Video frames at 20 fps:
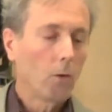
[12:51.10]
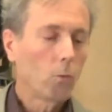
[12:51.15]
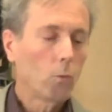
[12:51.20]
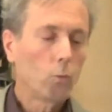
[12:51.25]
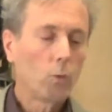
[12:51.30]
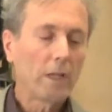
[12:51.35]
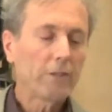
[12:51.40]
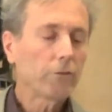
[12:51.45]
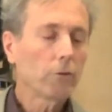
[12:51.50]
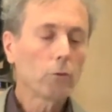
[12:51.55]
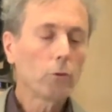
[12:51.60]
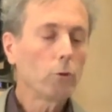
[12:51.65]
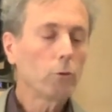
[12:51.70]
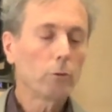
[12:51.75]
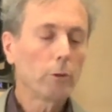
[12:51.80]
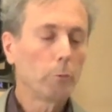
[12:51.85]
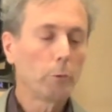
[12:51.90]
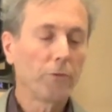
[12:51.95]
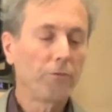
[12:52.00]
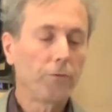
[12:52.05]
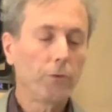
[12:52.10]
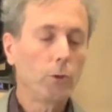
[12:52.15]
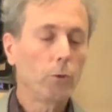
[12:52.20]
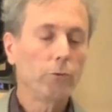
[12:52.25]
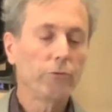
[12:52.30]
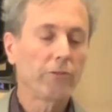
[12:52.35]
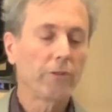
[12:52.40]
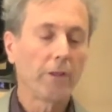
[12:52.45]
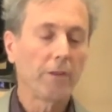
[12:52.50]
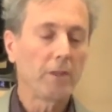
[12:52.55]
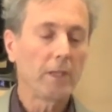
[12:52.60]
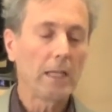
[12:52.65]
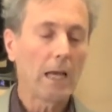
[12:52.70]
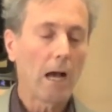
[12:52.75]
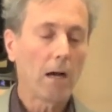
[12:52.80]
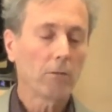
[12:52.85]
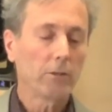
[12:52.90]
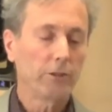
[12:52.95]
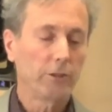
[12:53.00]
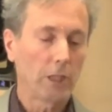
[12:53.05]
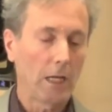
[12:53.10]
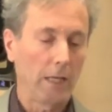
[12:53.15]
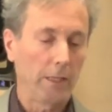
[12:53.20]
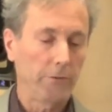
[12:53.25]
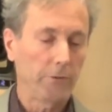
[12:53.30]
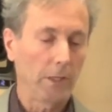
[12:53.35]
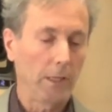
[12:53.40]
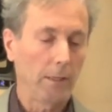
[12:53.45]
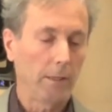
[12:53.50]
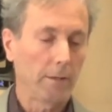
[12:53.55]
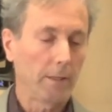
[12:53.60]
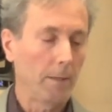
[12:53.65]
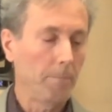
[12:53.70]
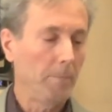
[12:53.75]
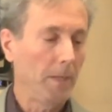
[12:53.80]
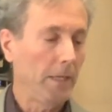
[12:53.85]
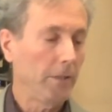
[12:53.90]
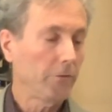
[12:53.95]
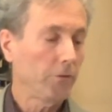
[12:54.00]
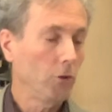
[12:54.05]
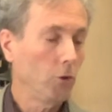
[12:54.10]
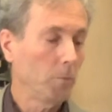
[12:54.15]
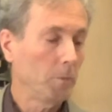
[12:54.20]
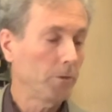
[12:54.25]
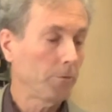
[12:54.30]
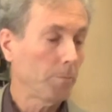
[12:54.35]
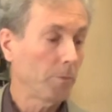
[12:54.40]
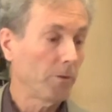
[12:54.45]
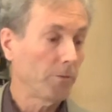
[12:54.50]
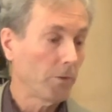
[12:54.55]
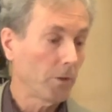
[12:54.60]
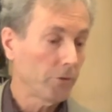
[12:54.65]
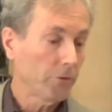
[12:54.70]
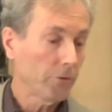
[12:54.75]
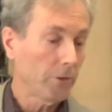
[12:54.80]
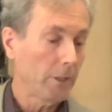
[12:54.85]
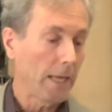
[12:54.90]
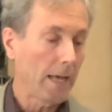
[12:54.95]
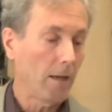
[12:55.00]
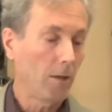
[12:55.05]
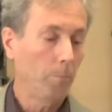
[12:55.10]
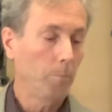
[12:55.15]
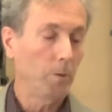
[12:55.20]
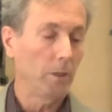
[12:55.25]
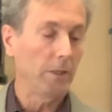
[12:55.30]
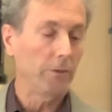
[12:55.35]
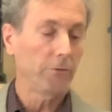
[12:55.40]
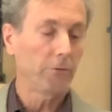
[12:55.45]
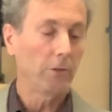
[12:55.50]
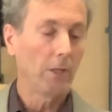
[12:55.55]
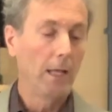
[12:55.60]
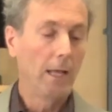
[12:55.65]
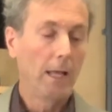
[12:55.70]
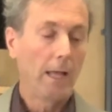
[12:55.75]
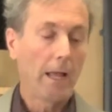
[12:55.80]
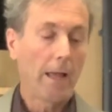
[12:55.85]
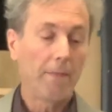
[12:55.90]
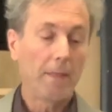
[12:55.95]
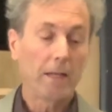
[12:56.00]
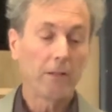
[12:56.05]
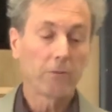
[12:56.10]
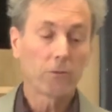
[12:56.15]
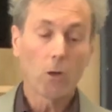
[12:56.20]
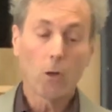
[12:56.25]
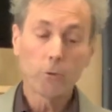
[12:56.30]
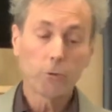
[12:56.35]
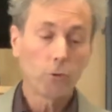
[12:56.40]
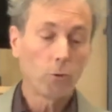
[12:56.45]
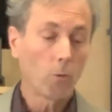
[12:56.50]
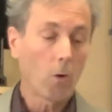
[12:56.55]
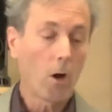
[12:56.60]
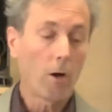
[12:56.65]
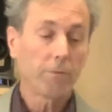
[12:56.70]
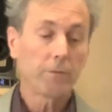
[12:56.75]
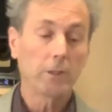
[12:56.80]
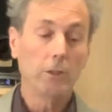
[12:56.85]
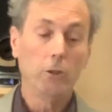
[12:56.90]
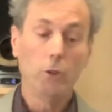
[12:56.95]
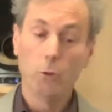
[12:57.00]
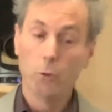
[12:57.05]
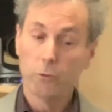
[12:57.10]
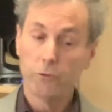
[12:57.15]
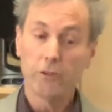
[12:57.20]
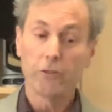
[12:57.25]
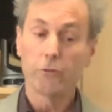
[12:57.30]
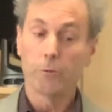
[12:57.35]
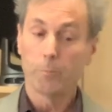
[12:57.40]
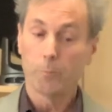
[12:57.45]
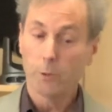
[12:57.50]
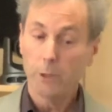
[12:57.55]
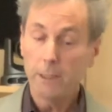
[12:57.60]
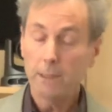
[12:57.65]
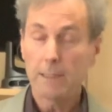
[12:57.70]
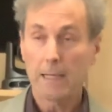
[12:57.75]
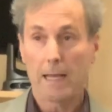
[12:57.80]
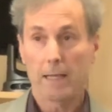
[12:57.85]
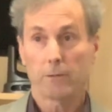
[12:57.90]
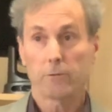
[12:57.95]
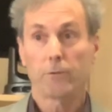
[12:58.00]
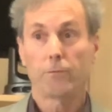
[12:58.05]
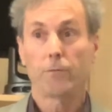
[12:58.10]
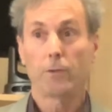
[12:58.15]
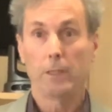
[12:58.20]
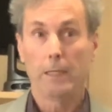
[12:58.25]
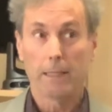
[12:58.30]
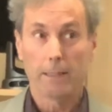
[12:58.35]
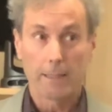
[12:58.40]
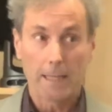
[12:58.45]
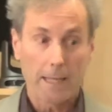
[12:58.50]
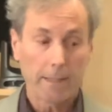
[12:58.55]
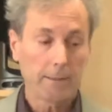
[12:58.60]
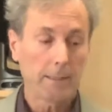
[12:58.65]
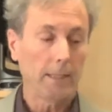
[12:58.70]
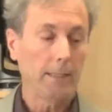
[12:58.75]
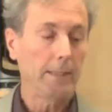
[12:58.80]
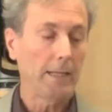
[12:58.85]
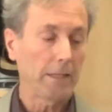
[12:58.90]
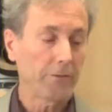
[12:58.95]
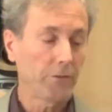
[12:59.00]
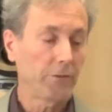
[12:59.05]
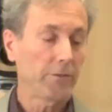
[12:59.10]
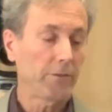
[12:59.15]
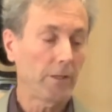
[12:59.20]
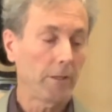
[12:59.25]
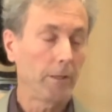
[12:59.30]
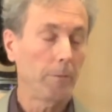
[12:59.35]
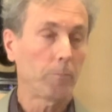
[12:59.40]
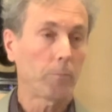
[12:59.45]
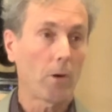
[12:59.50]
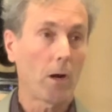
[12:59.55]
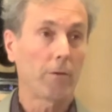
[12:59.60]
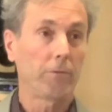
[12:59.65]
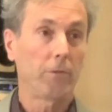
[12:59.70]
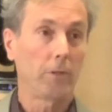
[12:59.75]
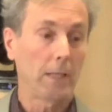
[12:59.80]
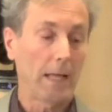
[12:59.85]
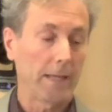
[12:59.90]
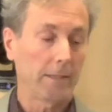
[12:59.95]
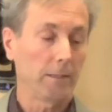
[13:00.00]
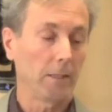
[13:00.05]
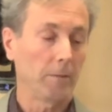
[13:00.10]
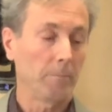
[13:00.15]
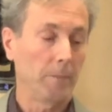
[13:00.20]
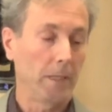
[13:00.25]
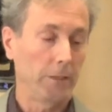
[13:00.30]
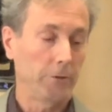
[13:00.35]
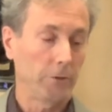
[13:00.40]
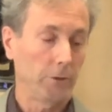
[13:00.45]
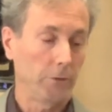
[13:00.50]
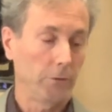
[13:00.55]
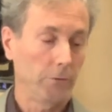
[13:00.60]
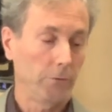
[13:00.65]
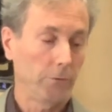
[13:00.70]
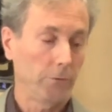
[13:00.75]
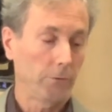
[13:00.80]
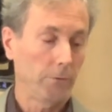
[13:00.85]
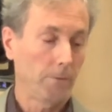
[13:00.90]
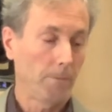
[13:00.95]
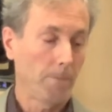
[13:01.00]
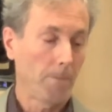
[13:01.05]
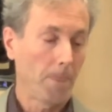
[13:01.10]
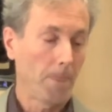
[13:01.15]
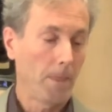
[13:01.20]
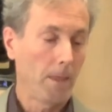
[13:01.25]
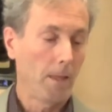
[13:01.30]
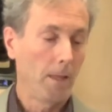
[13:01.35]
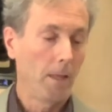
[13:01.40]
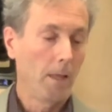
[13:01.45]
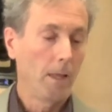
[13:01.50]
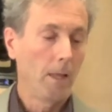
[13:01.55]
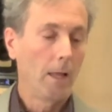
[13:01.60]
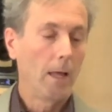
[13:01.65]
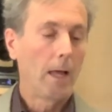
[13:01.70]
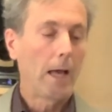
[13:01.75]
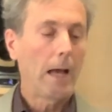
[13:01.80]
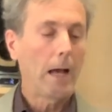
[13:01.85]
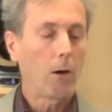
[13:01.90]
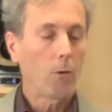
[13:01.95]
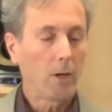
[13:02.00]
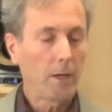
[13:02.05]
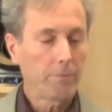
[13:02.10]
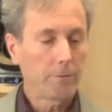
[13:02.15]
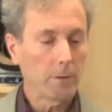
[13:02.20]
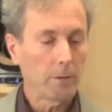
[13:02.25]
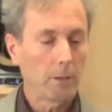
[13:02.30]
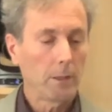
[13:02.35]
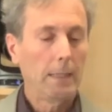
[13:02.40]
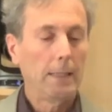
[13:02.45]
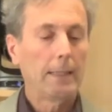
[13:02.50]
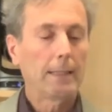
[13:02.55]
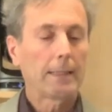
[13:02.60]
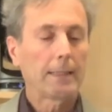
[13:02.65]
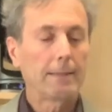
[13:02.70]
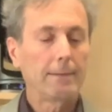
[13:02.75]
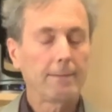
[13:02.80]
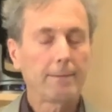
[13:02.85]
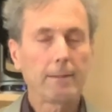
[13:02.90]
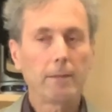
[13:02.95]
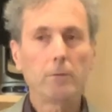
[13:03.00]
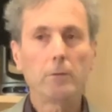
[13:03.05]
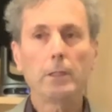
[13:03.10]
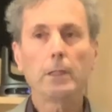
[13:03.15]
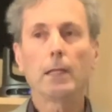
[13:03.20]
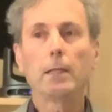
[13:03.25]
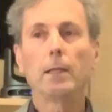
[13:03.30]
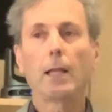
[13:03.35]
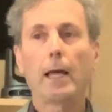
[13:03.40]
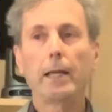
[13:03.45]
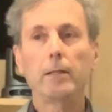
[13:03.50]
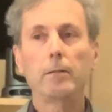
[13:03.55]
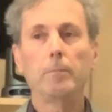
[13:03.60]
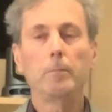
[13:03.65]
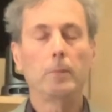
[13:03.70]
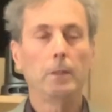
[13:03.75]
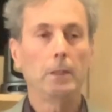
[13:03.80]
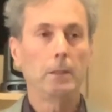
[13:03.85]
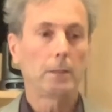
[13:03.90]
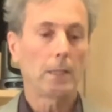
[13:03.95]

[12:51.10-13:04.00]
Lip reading: resolutely refuse the theologizing that makes humans perversely helpless and that is all too often used as a pretext for neglecting necessary prophylactic measures. However, considering enlightenment